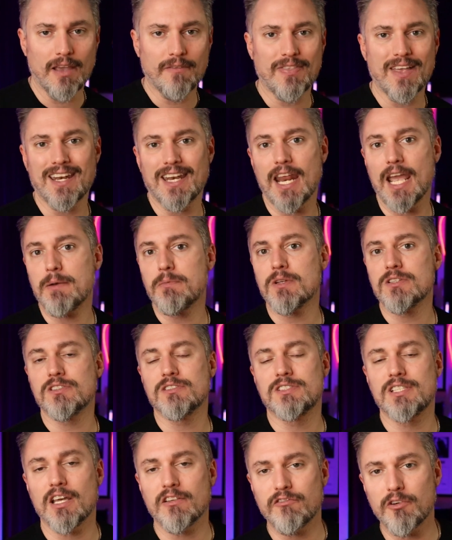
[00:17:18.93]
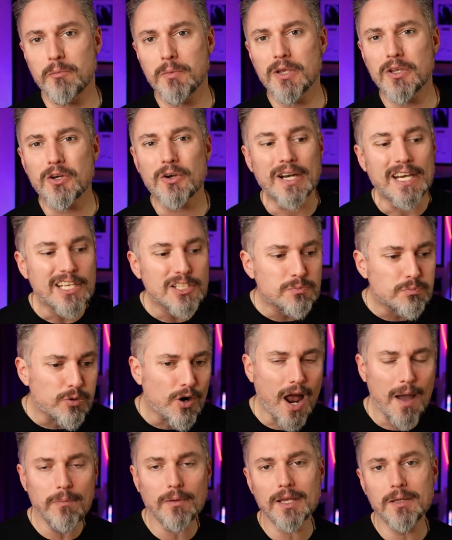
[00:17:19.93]
If that name doesn't sound familiar, he's
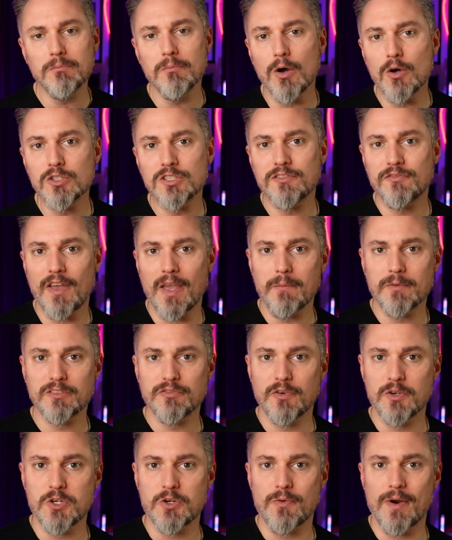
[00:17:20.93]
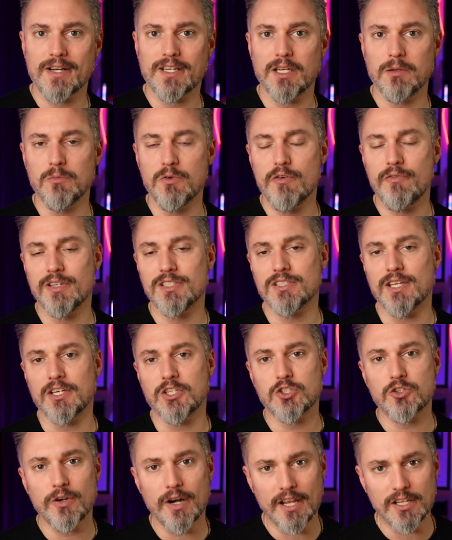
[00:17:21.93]
probably most famous for directing movies like
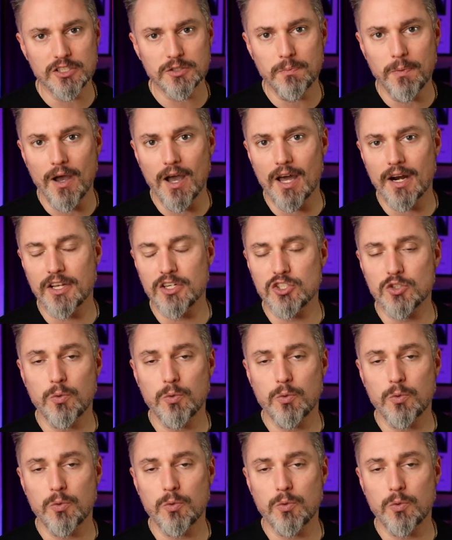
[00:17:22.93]
Trainspotting,